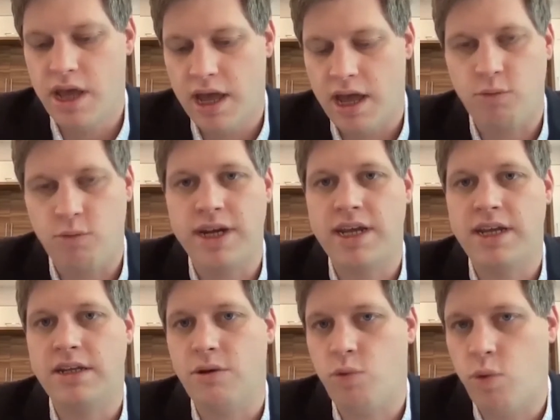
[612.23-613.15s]
And we
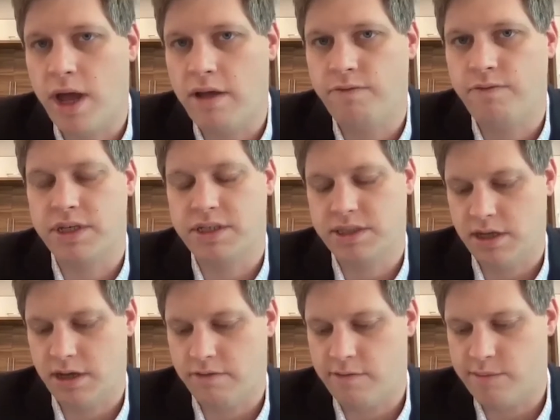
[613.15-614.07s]
need the wealthiest
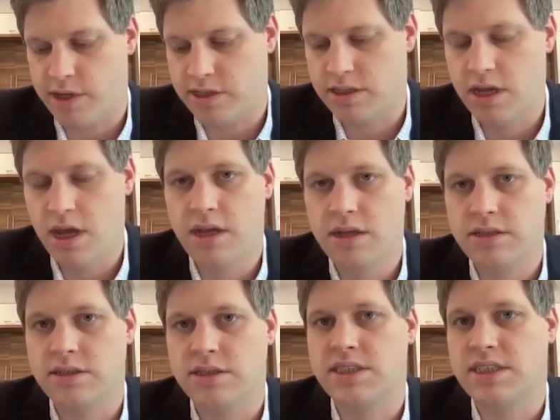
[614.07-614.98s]
governments
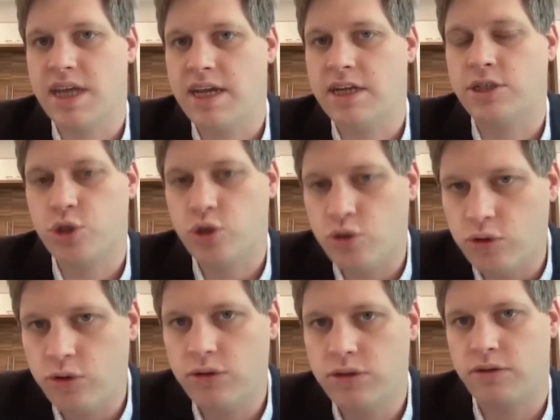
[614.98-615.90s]
to stay
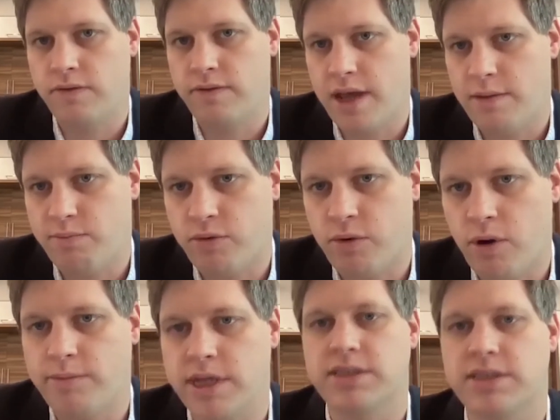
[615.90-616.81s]
true to their
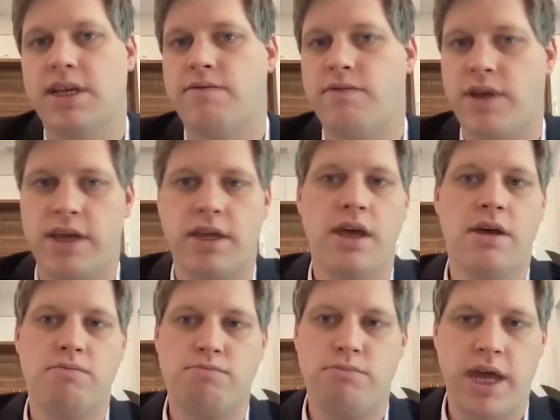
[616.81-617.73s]
promise that they
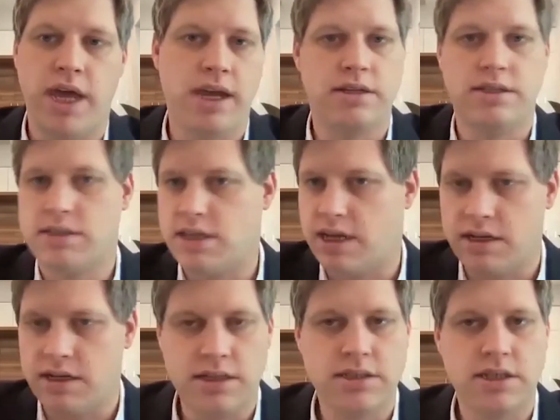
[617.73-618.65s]
made 10
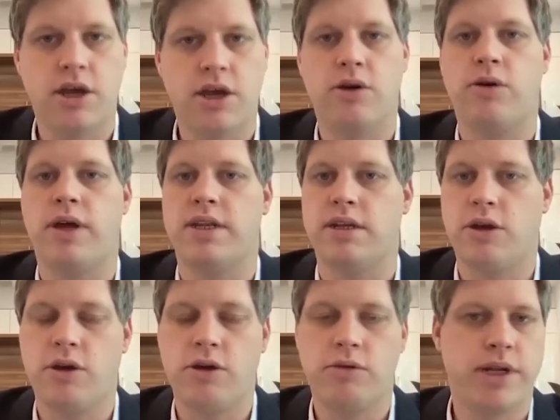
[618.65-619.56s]
years ago in
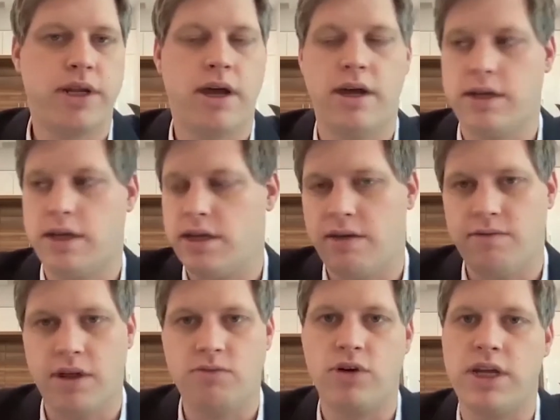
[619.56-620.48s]
Copenhagen, that
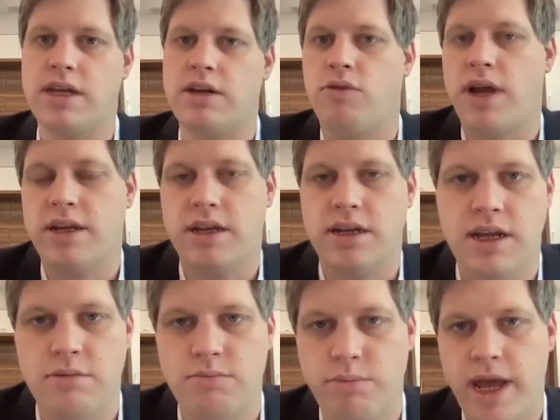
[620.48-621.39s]
they reiterated
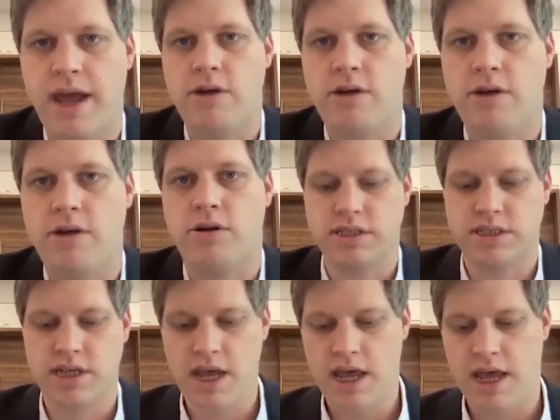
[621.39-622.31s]
in
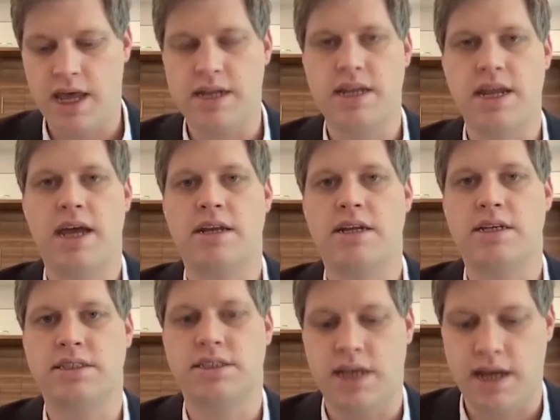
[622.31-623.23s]
Paris. And that
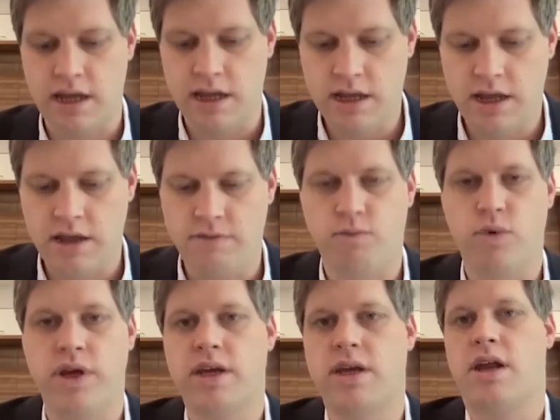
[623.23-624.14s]
is that if
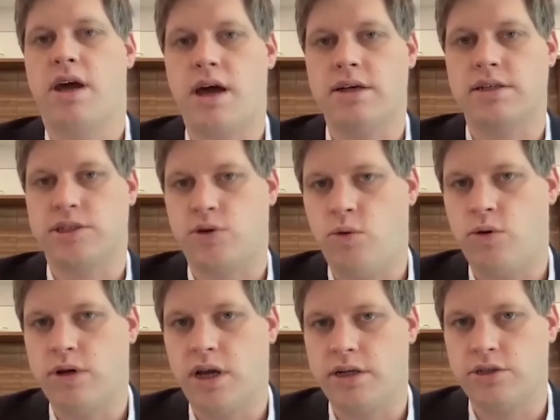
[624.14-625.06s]
we are going to ask
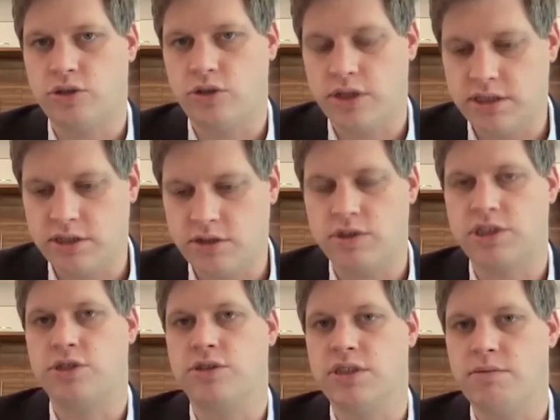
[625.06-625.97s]
all countries to
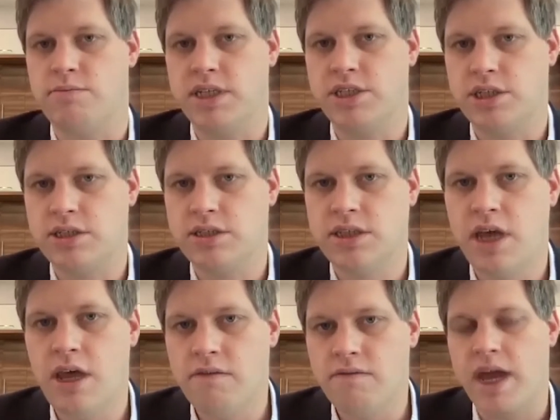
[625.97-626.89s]
reduce emissions,
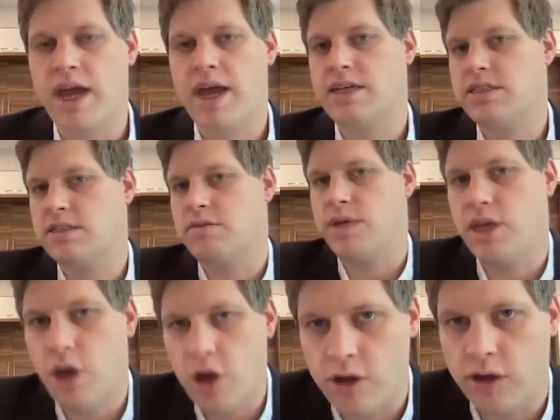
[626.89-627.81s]
there has to
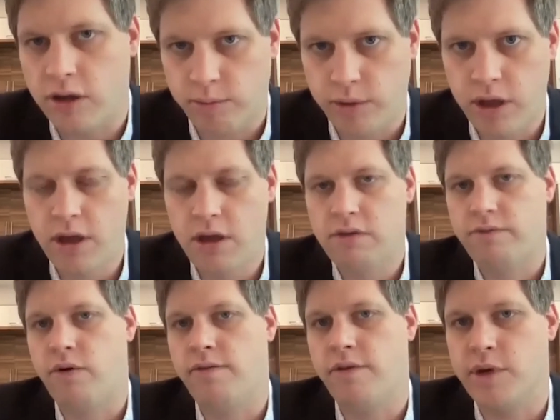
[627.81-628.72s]
be hope
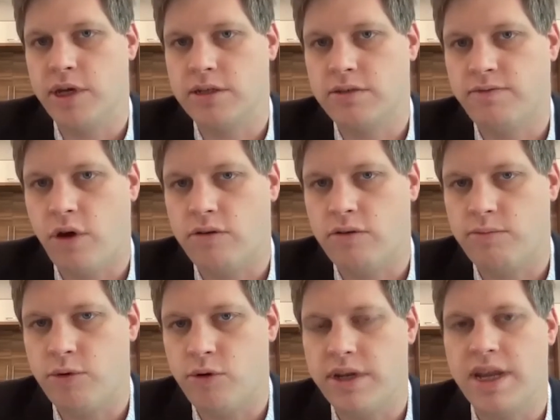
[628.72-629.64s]
for the most
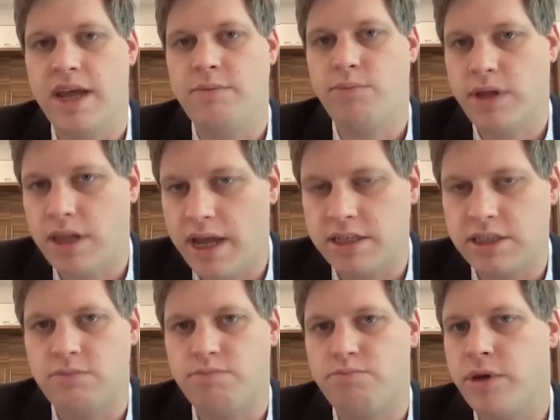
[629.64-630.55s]
vulnerable. And they
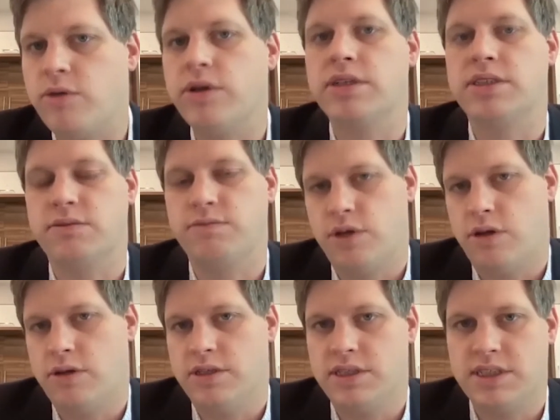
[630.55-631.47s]
pledged billions of
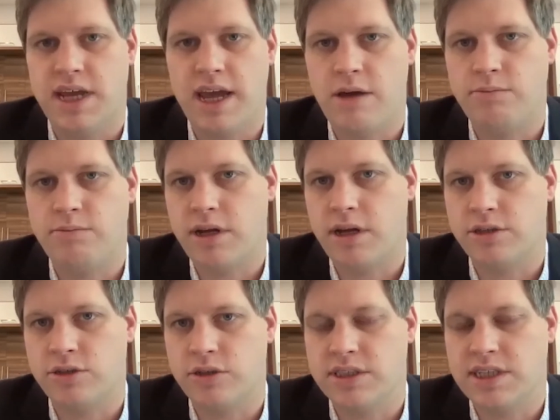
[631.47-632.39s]
dollars to help
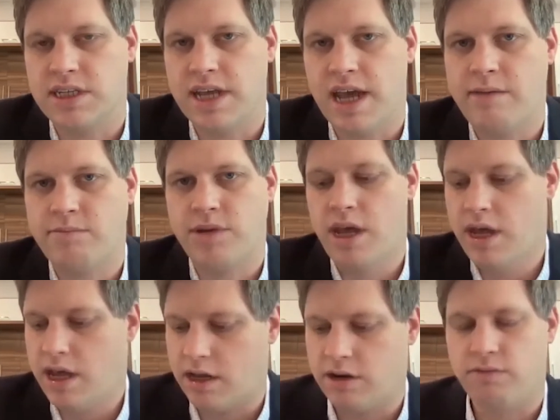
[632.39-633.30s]
countries adapt.
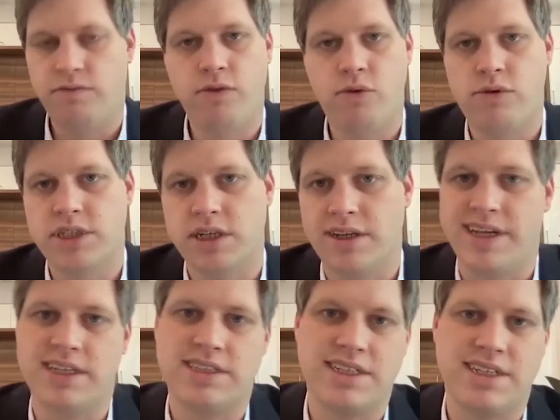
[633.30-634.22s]
And
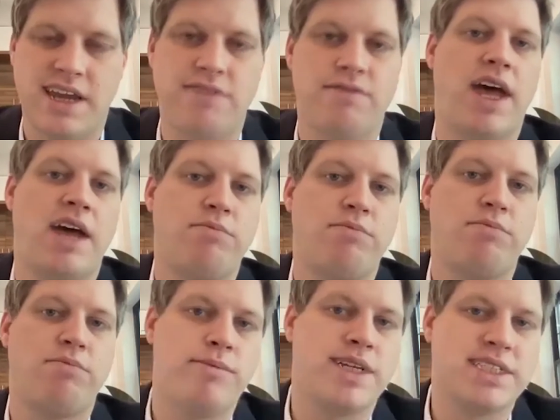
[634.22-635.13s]
unfortunately, to date, that
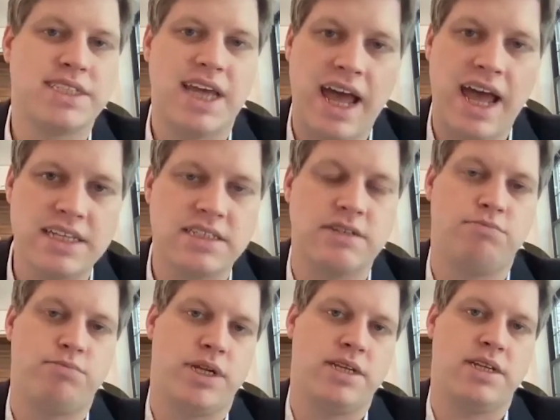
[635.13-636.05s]
promise
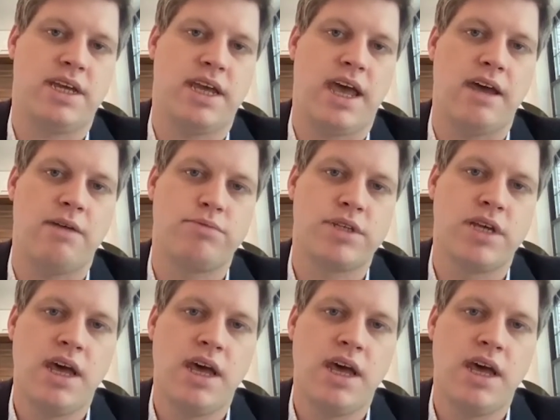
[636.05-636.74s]
hasn't been kept.